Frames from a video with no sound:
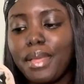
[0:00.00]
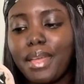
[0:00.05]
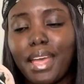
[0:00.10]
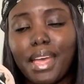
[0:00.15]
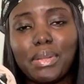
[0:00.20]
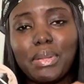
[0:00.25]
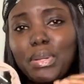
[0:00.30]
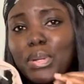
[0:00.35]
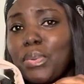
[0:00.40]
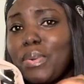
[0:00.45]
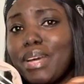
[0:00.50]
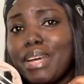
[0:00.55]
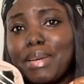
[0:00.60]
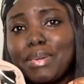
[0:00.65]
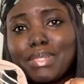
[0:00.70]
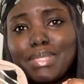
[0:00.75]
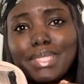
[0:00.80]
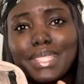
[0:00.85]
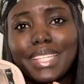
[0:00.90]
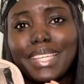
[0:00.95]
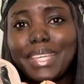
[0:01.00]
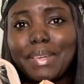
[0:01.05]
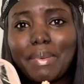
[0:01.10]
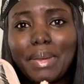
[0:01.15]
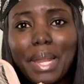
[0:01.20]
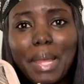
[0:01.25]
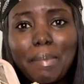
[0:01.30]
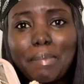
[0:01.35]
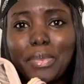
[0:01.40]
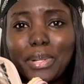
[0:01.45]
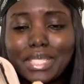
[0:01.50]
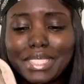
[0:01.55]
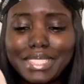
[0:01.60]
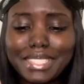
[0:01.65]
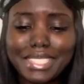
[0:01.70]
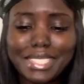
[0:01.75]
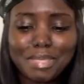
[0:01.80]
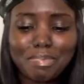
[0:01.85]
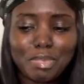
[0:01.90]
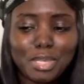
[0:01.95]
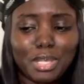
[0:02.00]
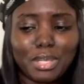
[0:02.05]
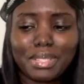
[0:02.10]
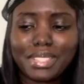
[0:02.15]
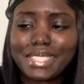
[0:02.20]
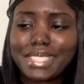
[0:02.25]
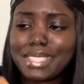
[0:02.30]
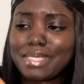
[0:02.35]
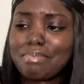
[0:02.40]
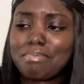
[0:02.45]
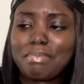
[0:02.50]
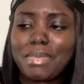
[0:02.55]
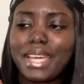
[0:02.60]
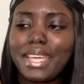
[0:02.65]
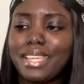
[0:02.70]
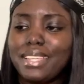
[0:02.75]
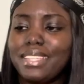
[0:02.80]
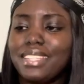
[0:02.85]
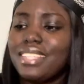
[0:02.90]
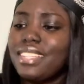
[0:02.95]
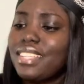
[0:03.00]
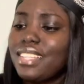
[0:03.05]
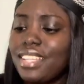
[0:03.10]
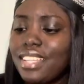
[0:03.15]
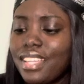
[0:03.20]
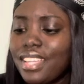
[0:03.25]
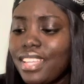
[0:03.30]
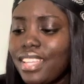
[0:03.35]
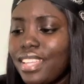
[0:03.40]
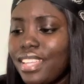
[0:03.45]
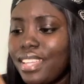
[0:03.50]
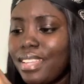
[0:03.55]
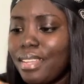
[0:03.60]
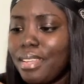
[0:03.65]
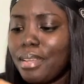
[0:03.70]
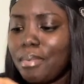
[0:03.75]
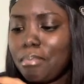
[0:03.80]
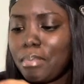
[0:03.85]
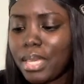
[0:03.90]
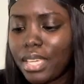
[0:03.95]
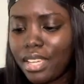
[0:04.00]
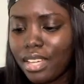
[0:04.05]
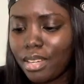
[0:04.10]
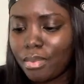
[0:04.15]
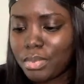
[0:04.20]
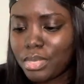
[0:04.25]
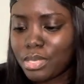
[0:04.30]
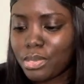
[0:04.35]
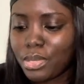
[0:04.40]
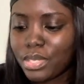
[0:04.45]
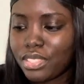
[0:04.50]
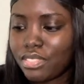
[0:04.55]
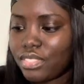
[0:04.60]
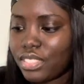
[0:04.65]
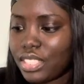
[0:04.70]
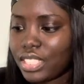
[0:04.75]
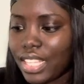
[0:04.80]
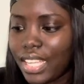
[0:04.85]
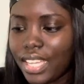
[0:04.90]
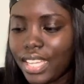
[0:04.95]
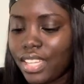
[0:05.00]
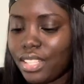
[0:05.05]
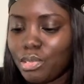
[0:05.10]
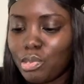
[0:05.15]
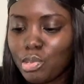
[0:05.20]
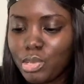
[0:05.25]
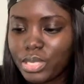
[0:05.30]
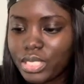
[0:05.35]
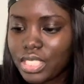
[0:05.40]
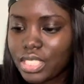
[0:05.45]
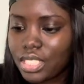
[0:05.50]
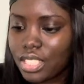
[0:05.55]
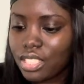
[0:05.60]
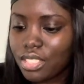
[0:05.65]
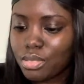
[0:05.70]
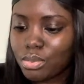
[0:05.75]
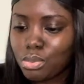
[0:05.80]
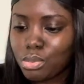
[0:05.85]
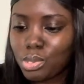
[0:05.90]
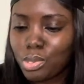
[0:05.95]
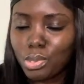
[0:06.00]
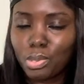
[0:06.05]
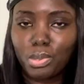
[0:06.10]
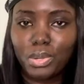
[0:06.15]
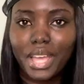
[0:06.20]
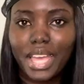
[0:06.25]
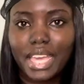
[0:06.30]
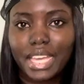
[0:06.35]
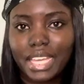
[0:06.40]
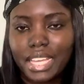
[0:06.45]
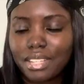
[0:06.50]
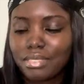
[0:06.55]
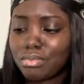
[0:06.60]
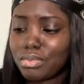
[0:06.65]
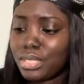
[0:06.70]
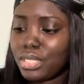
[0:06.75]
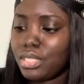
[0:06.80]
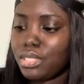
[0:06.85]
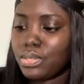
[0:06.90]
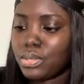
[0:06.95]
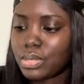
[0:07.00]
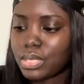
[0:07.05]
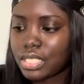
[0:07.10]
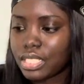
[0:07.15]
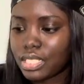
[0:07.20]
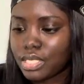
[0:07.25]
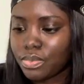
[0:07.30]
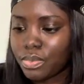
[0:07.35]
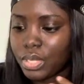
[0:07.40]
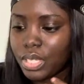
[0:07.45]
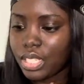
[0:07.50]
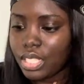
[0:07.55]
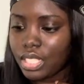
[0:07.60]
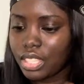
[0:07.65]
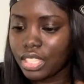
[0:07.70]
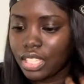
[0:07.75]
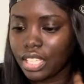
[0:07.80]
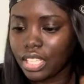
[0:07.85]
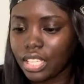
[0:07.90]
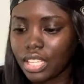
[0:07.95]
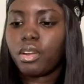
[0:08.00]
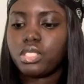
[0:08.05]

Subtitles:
I don't know what I was thinking when I bought this, because my makeup is not even like a lot, so I can't really use this for anything.